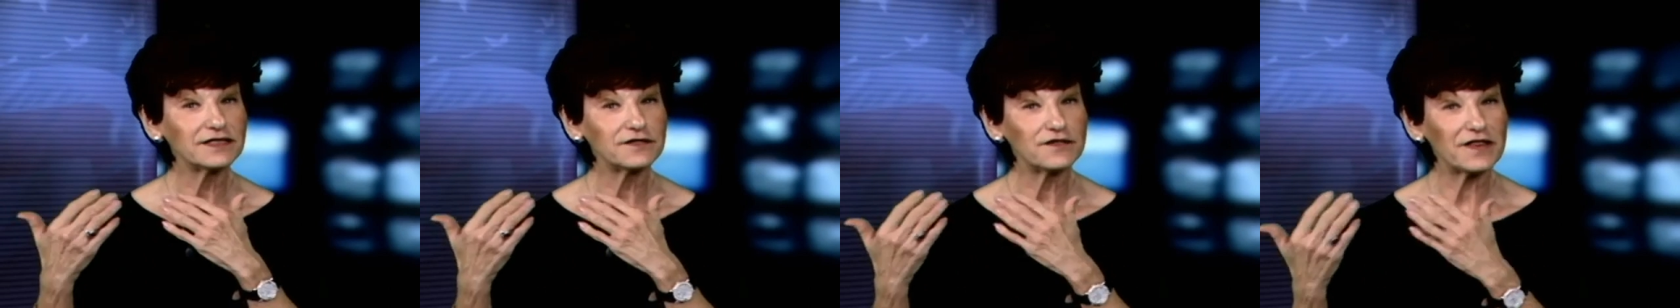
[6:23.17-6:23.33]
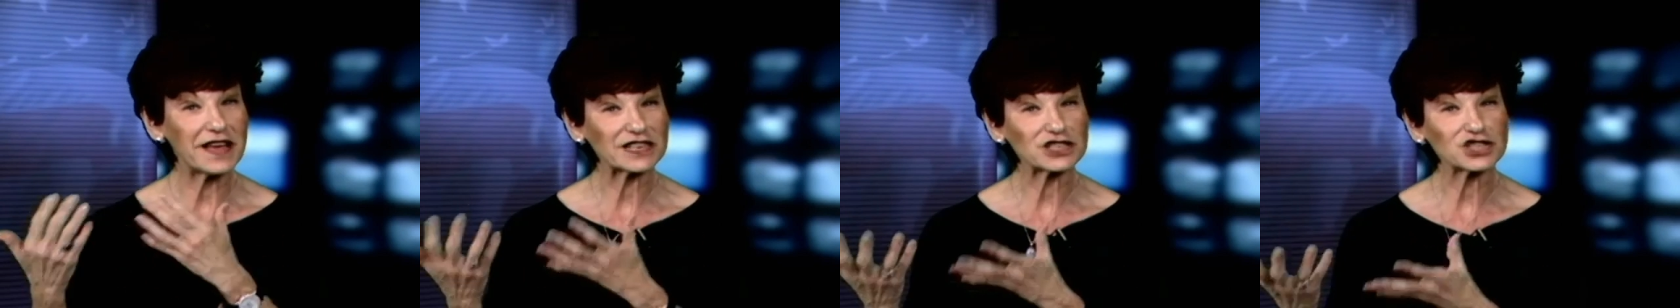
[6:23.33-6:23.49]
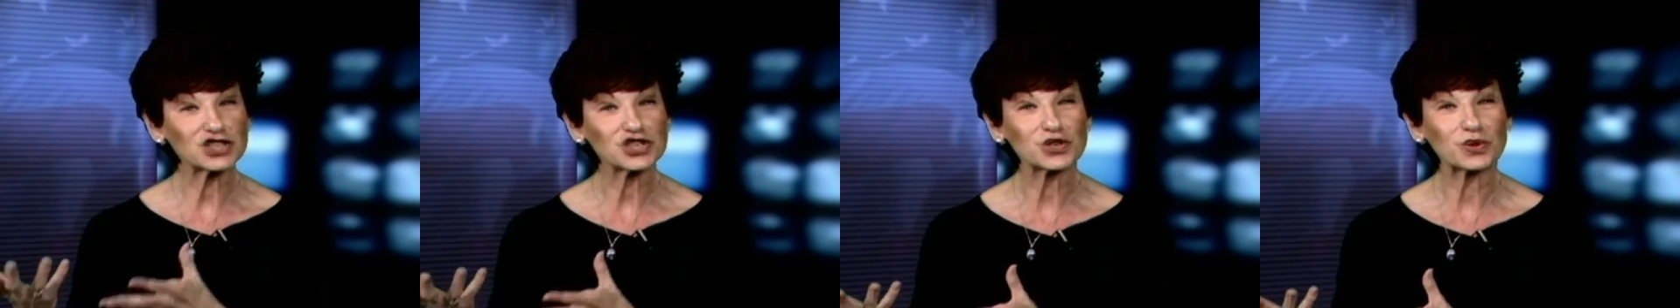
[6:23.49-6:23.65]

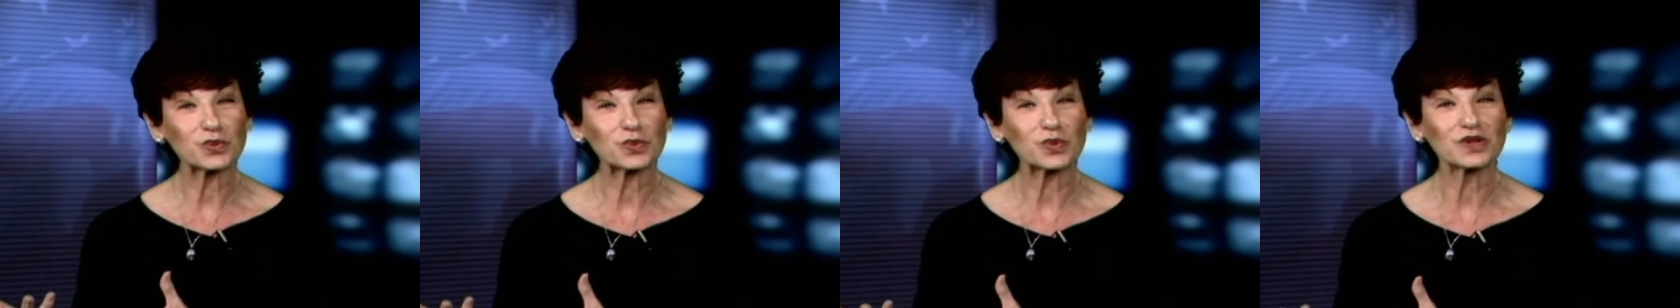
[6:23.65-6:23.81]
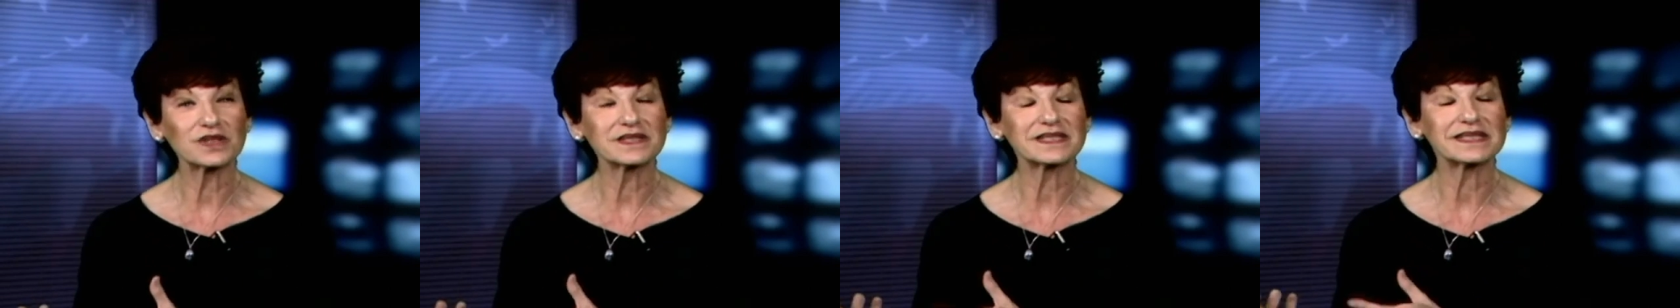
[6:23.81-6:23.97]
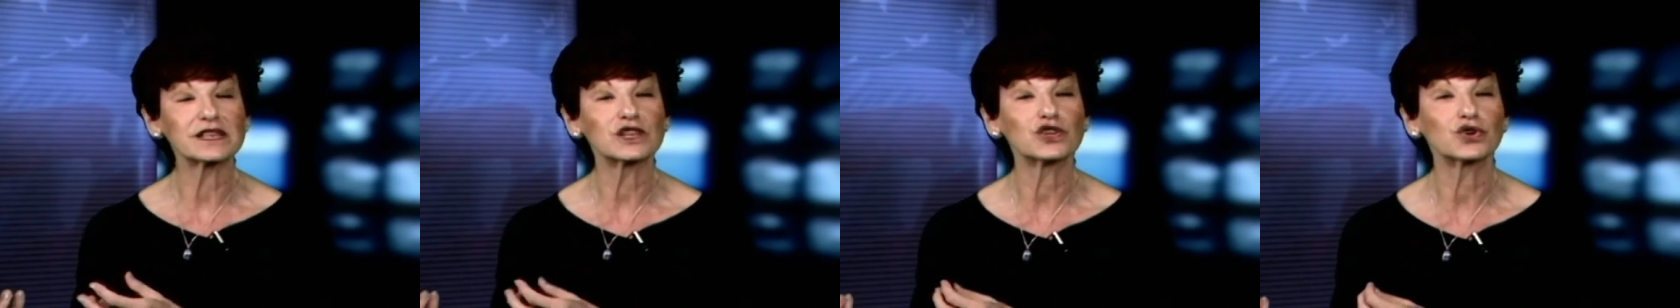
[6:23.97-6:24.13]

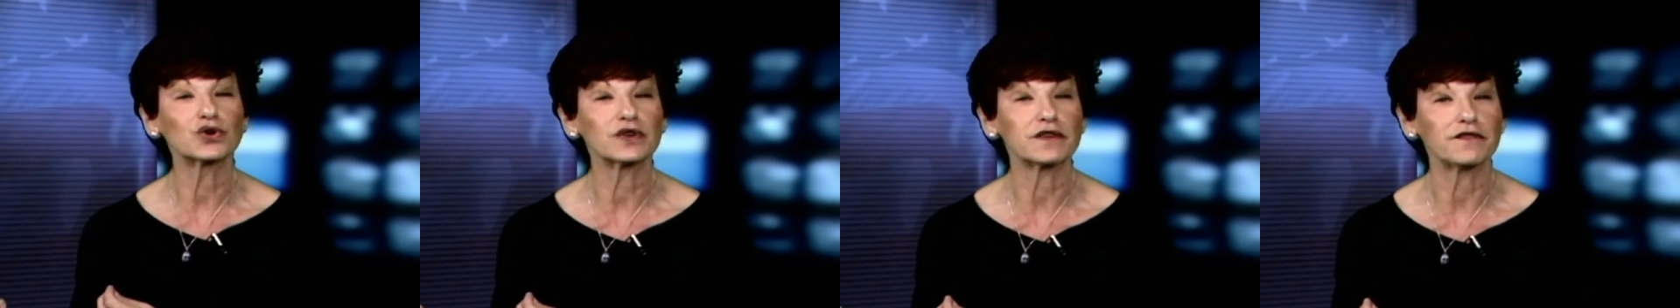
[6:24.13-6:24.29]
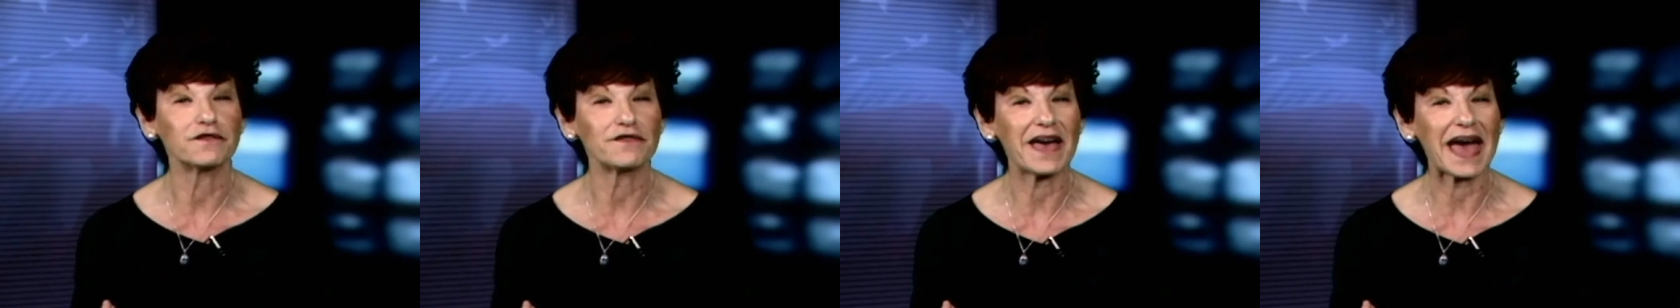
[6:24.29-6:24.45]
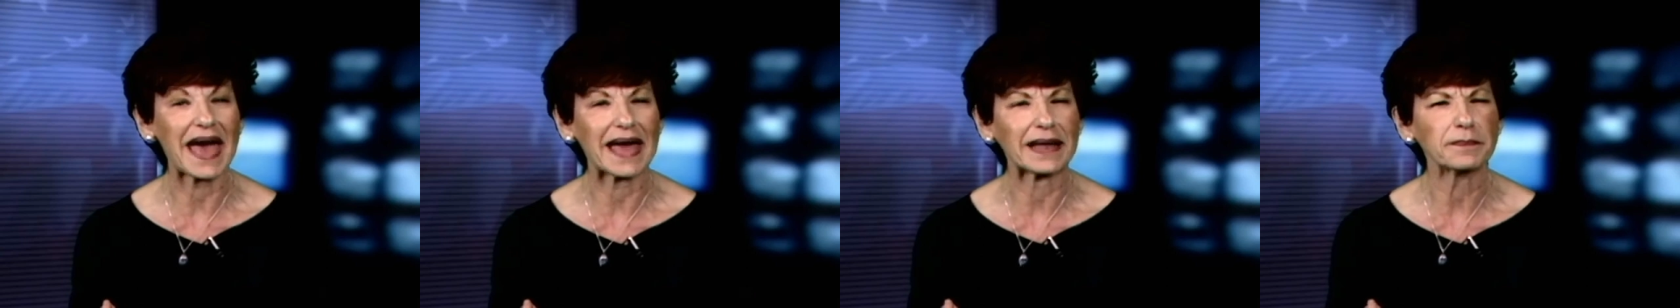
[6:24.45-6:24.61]
vegetables and good
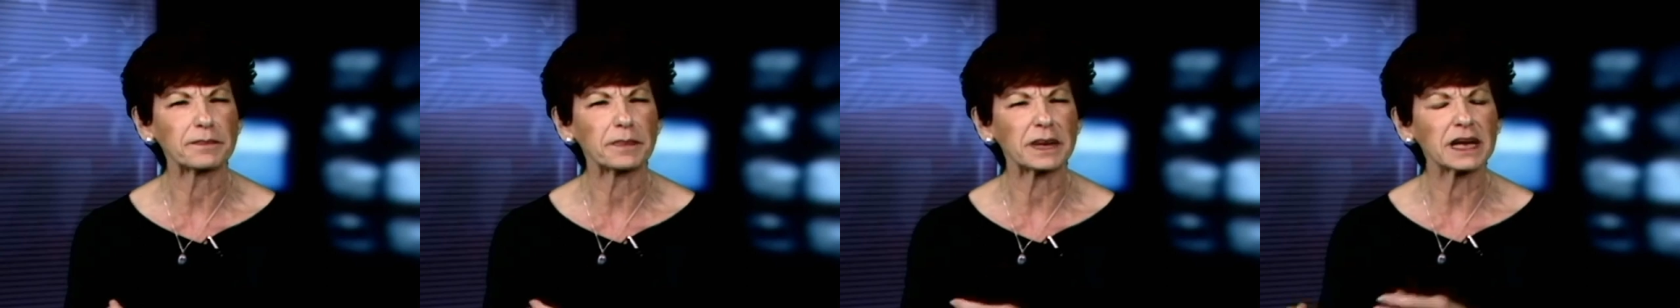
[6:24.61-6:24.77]
fat.